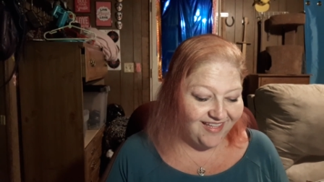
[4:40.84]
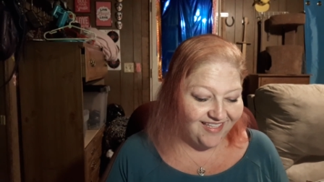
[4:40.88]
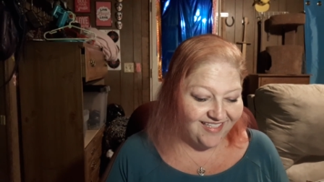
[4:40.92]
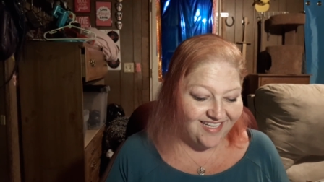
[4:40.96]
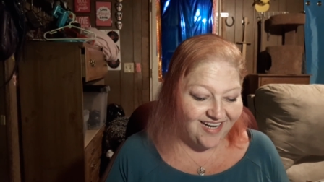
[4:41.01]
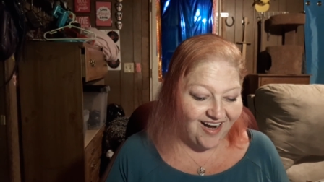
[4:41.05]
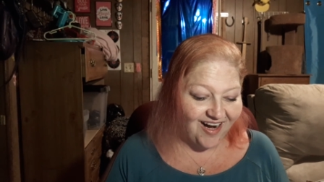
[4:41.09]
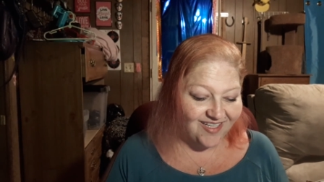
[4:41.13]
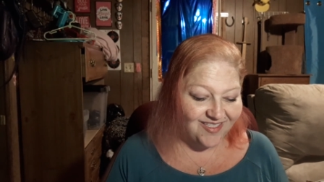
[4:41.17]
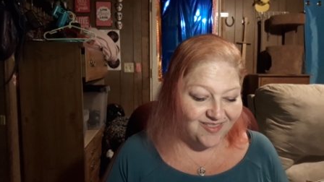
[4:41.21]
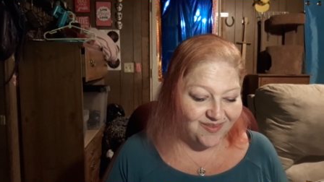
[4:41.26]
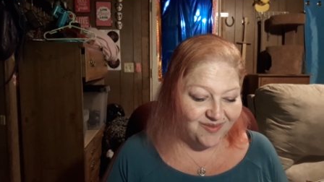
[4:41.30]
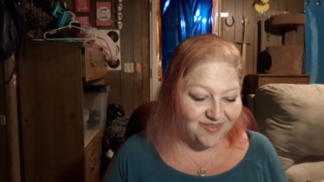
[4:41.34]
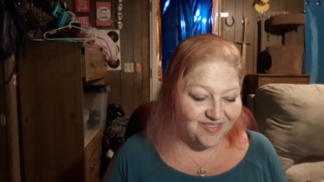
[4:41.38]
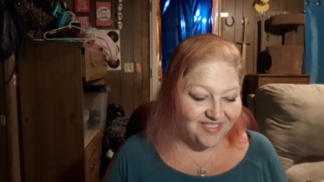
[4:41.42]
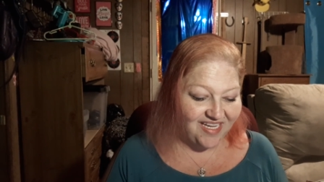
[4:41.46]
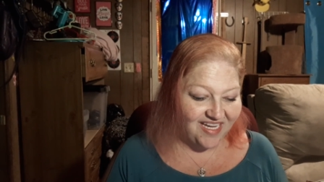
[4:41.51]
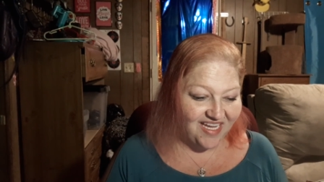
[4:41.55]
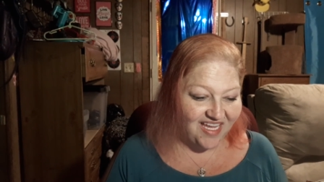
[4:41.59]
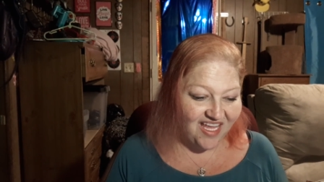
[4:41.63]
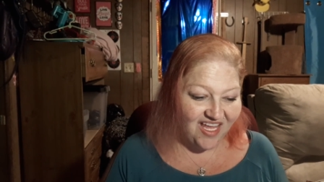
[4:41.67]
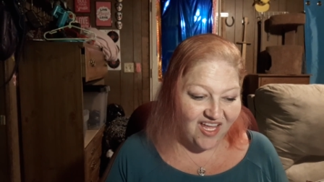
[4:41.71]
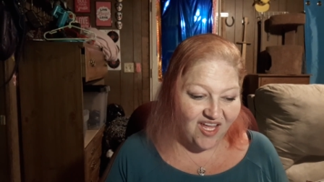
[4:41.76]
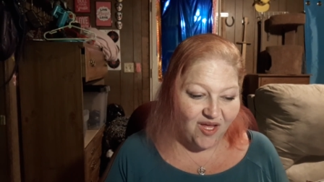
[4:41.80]
the doctor was
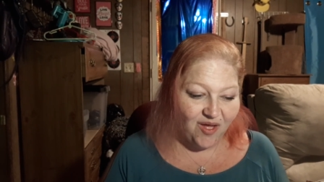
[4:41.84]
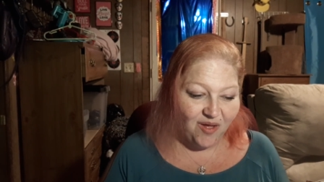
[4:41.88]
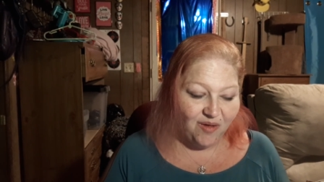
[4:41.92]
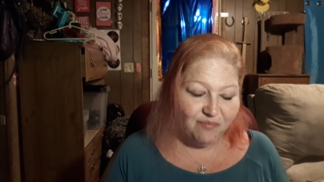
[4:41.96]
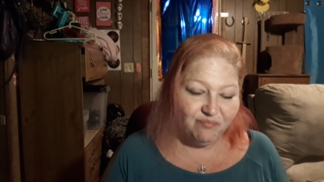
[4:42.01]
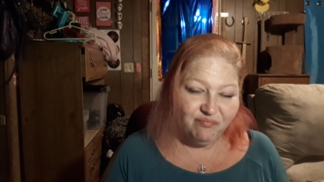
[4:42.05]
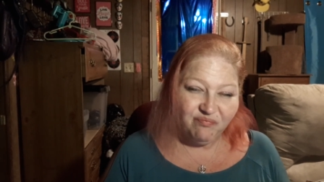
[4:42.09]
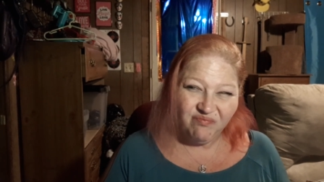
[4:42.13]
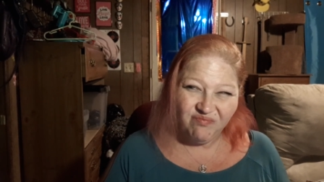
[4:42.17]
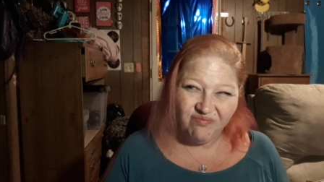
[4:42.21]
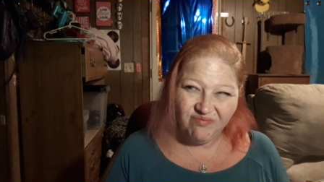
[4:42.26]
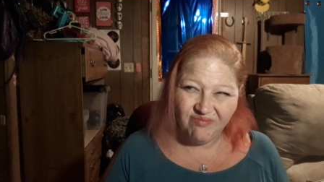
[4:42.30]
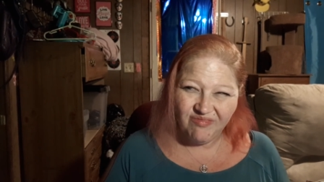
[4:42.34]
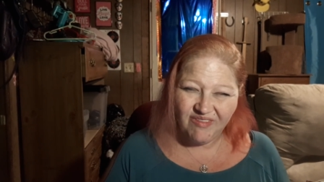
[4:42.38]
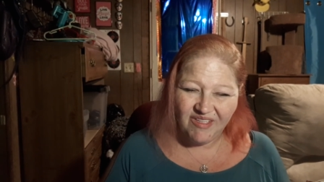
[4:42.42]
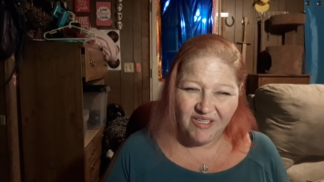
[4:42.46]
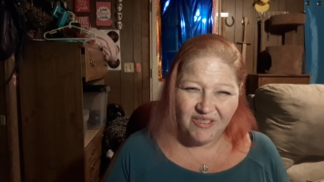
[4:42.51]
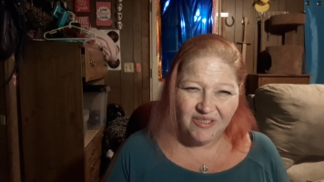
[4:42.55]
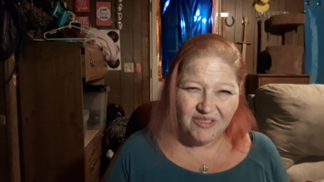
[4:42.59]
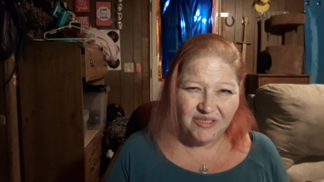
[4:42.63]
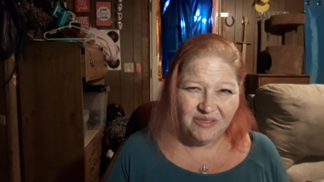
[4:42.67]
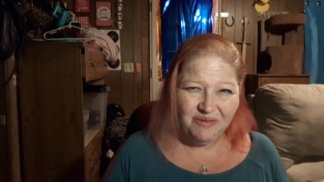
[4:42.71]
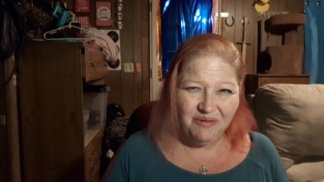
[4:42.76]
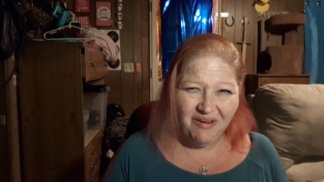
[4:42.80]
like,
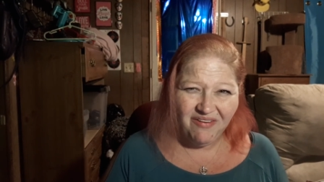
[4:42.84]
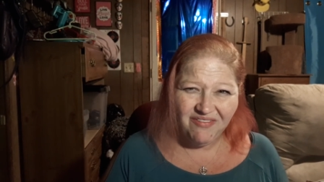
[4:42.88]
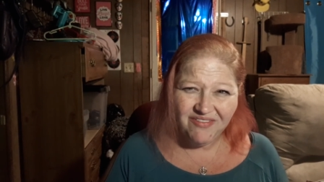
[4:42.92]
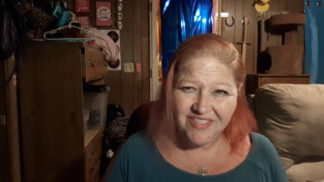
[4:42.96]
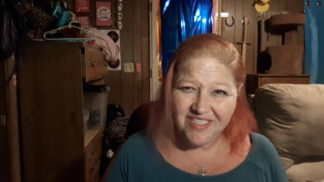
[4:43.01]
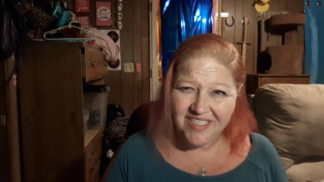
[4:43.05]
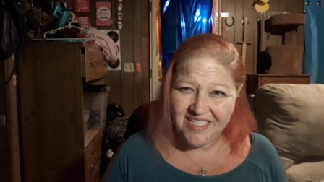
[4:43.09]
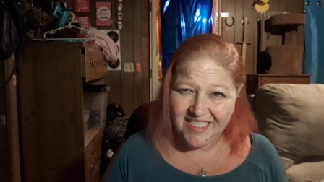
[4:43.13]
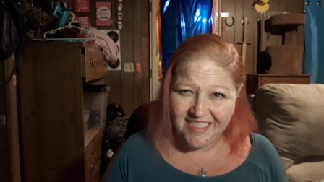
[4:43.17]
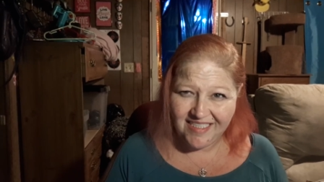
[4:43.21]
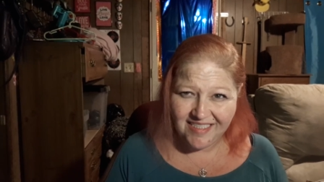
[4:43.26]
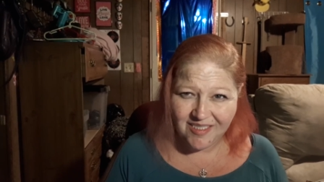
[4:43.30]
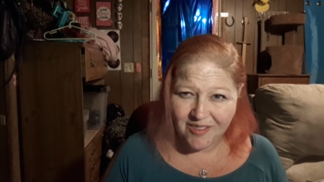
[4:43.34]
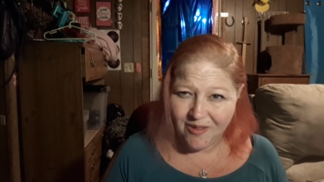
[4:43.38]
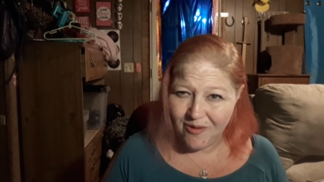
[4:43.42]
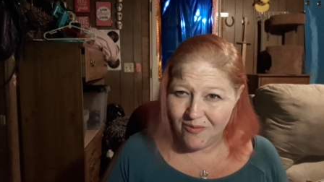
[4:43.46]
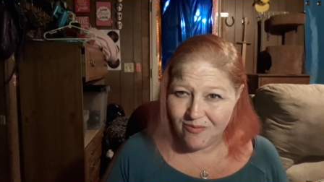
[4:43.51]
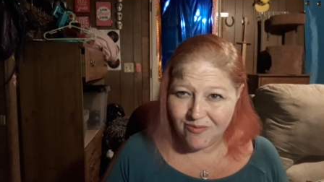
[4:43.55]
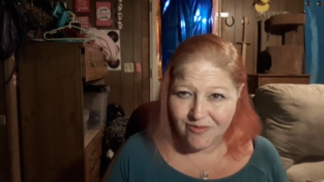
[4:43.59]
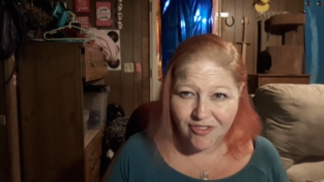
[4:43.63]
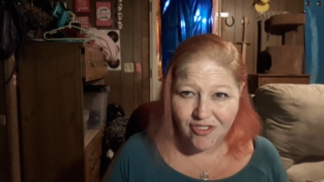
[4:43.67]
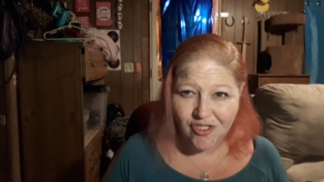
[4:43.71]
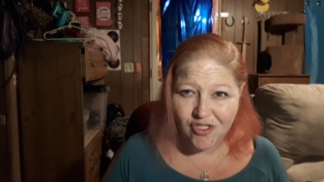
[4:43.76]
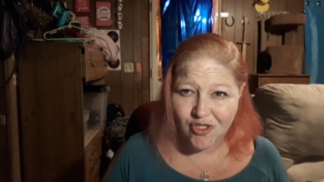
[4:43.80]
you have
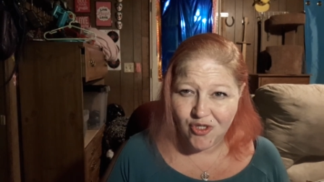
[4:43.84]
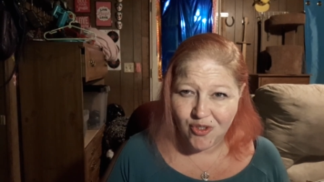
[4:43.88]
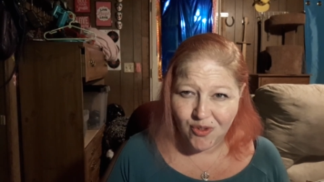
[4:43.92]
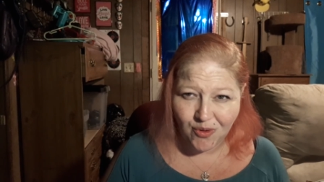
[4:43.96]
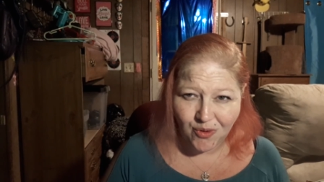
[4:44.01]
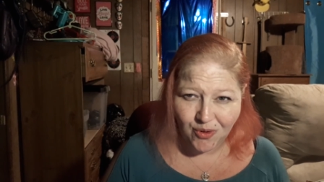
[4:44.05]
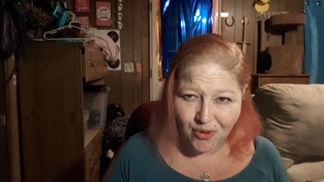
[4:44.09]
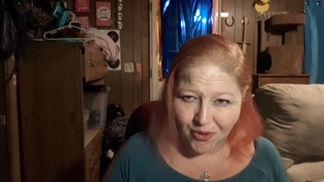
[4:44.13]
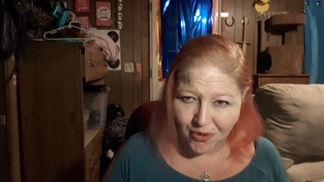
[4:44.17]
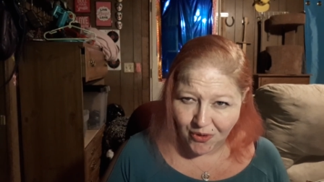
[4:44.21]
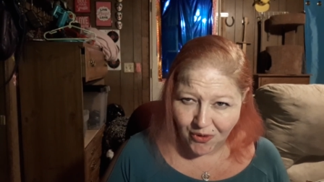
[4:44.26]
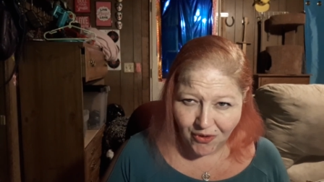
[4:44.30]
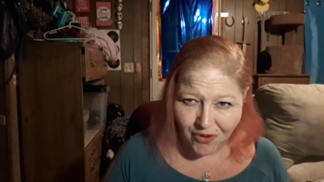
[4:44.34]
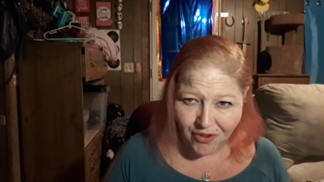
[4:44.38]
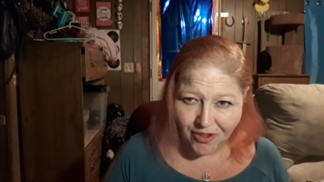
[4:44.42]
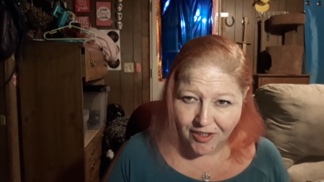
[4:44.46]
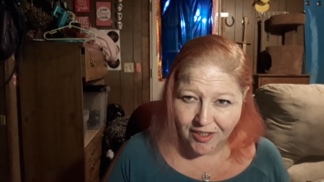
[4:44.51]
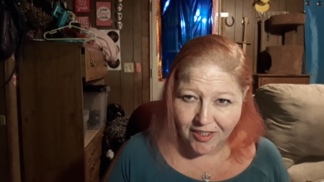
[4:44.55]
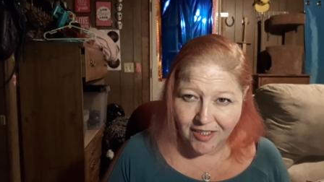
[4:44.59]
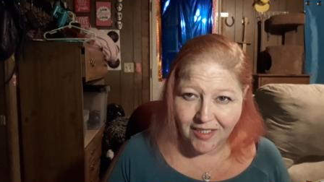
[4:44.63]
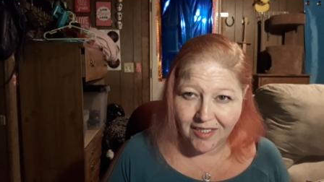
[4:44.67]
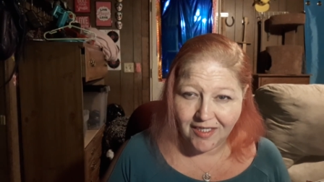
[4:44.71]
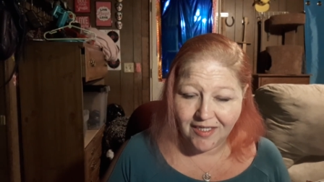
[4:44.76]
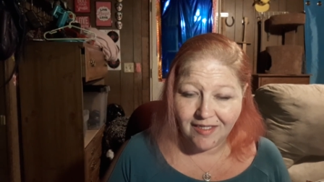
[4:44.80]
ketones in your urine.
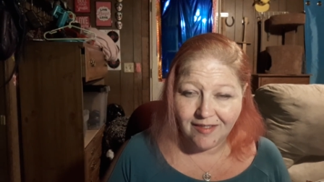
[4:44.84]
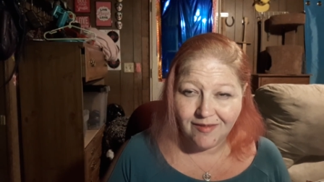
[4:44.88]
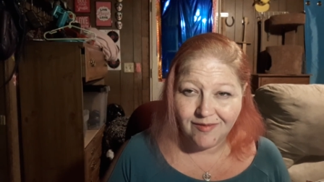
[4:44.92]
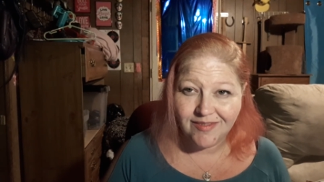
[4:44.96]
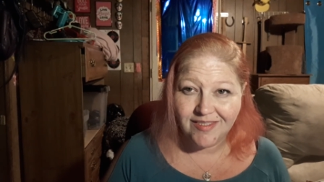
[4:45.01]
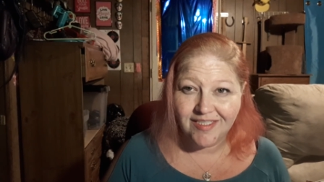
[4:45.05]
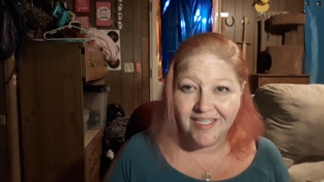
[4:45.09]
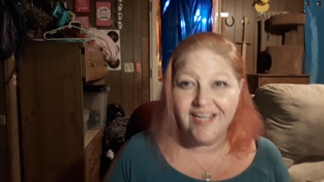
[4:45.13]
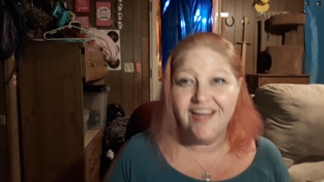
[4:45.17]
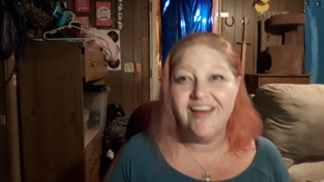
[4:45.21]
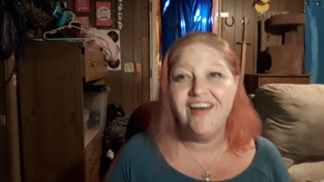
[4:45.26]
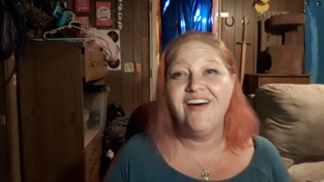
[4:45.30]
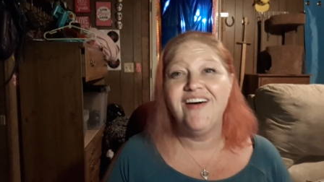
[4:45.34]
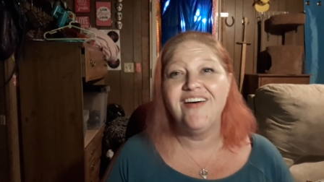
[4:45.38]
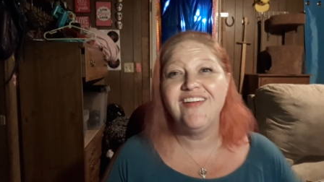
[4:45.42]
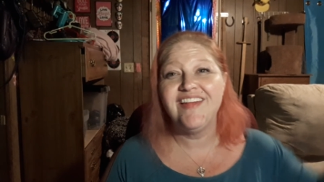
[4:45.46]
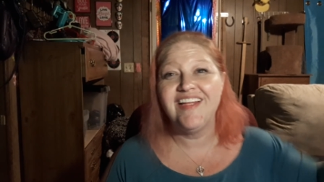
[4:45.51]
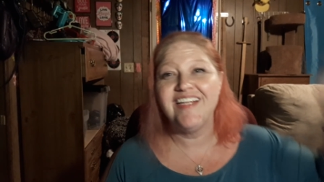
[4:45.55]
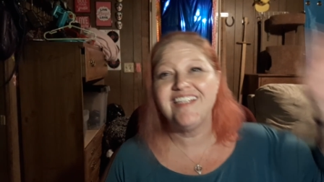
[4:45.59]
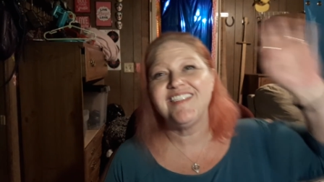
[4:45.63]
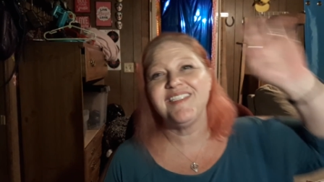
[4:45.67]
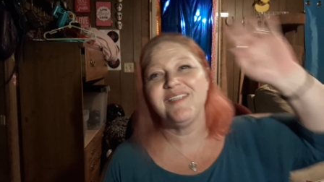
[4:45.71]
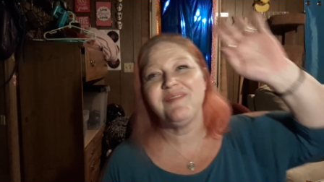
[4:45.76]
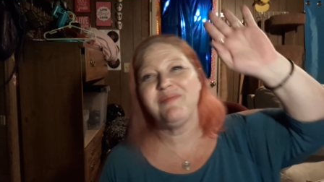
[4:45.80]
I was like, oh,
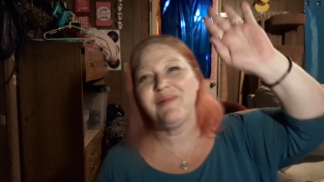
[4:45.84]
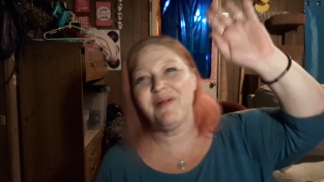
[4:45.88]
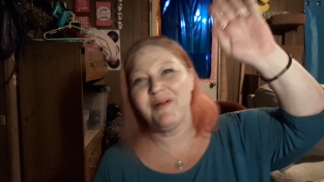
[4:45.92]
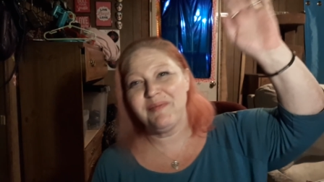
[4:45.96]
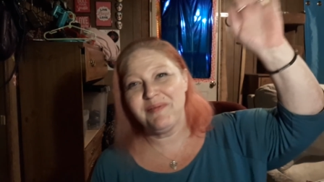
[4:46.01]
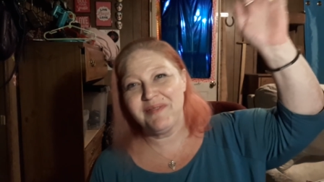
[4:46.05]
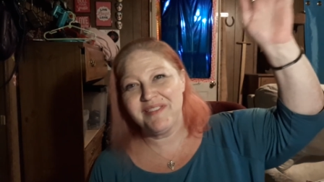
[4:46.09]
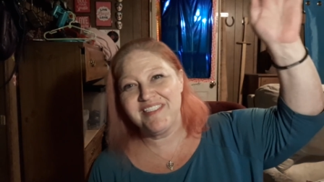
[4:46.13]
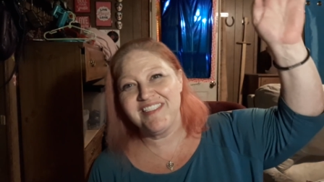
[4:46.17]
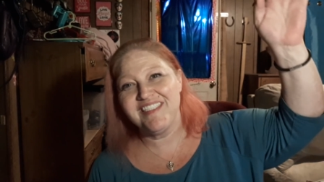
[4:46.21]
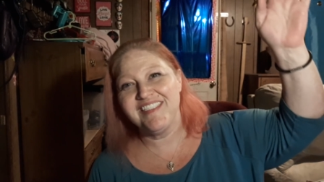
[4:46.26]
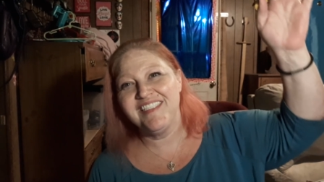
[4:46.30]
that's on purpose.